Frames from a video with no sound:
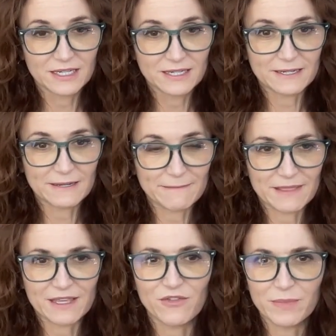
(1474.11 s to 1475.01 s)
I
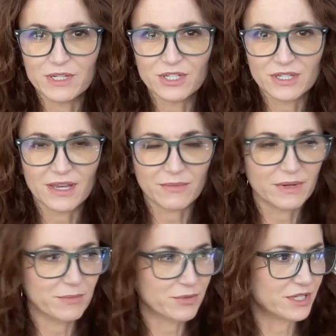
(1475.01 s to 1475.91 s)
think you've mentioned that one in
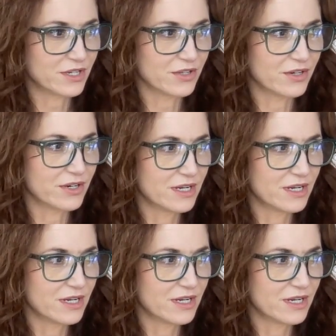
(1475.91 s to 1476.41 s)
particular.